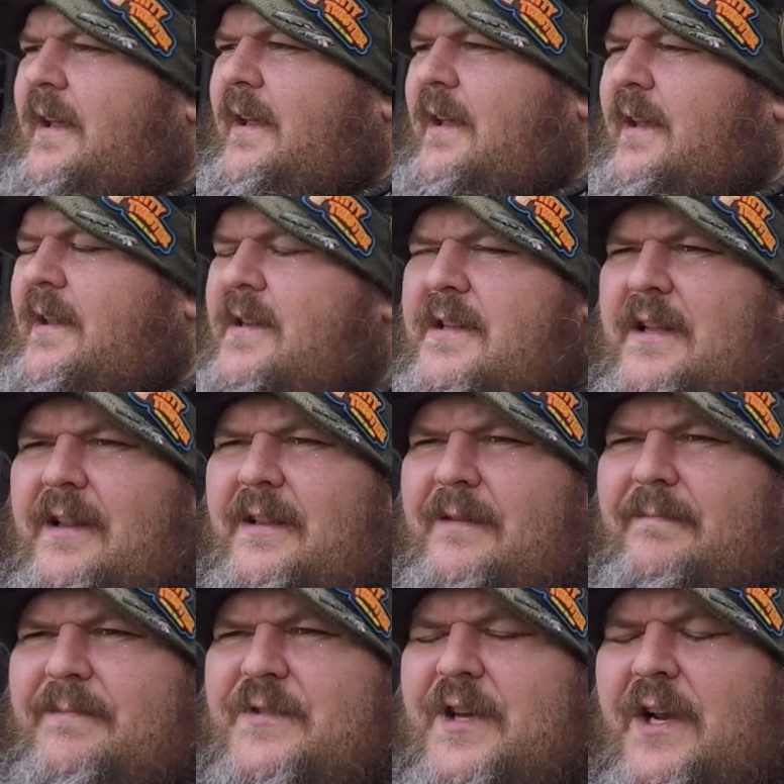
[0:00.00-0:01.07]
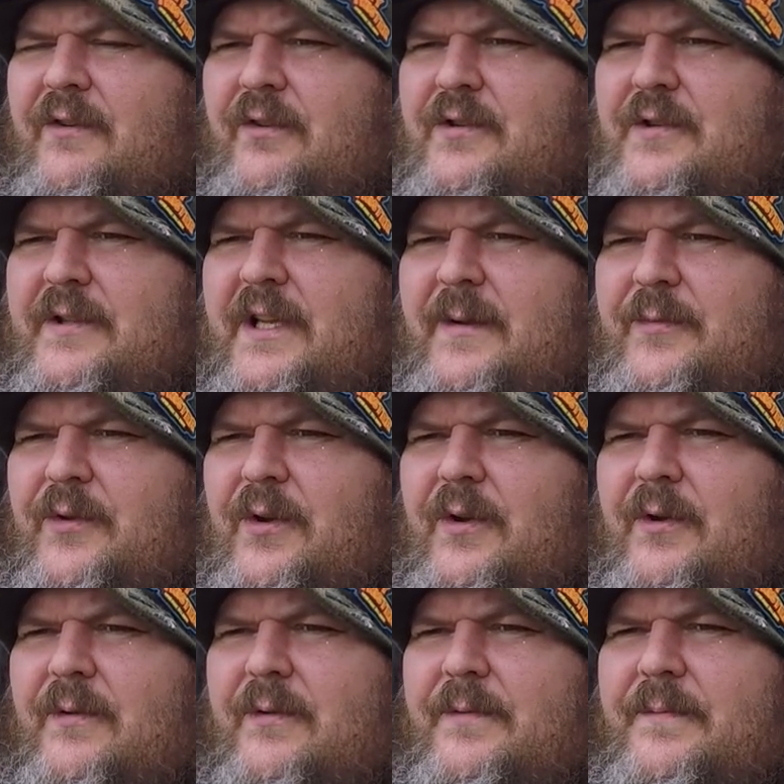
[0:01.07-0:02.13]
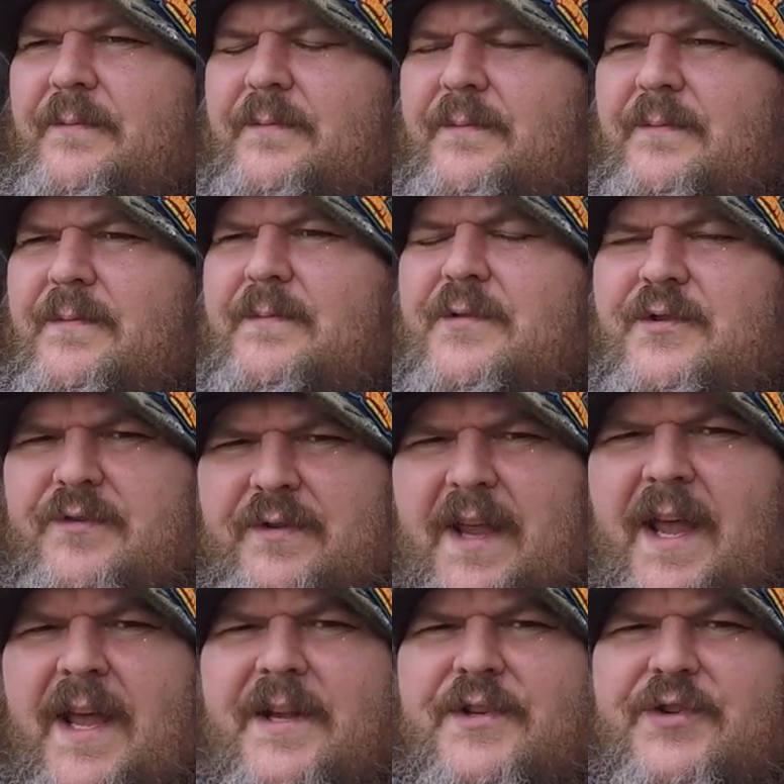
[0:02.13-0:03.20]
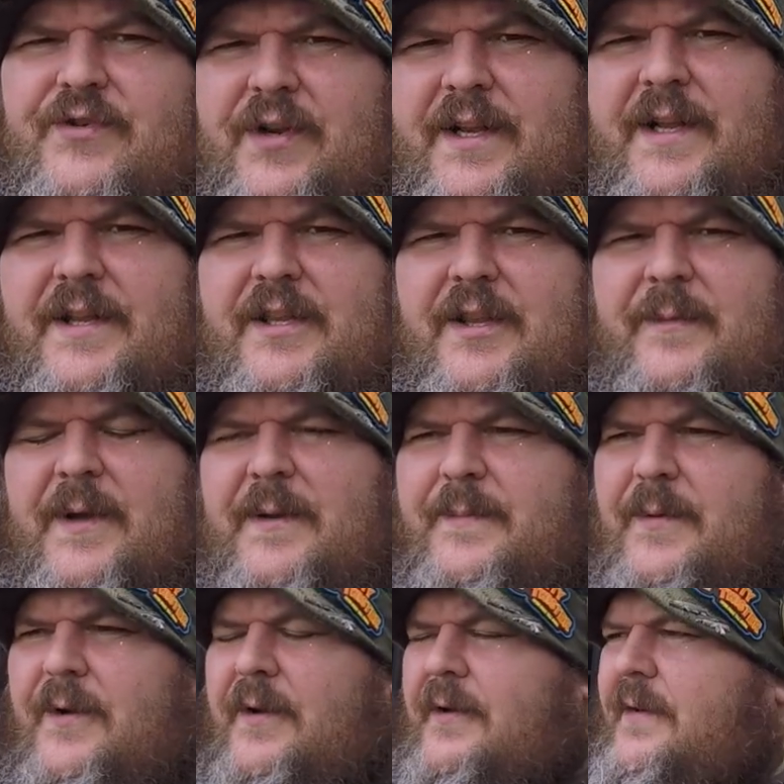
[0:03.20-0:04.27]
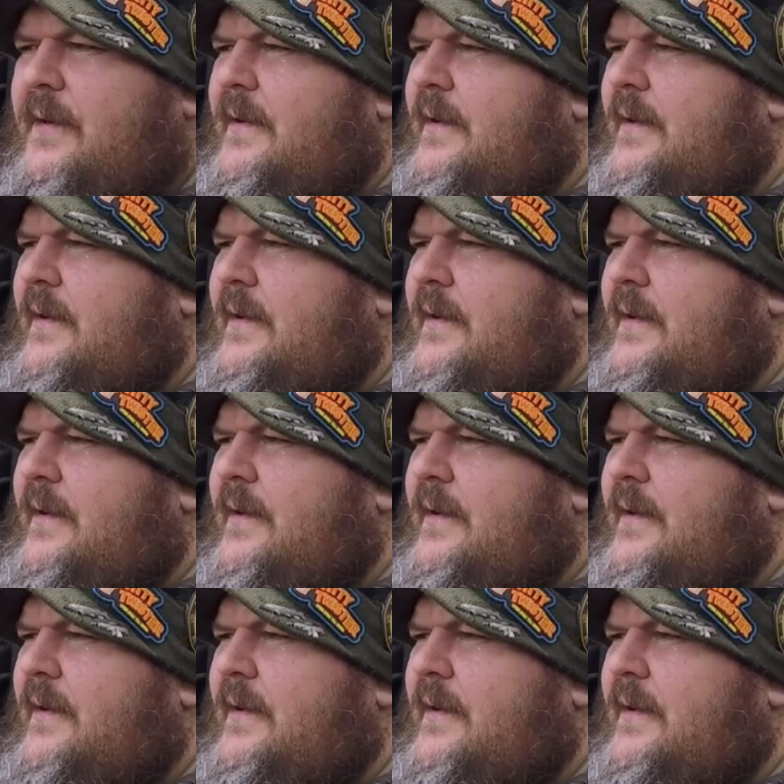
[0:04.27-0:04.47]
and this little Jack Russell type dog heads straight into the bait bucket.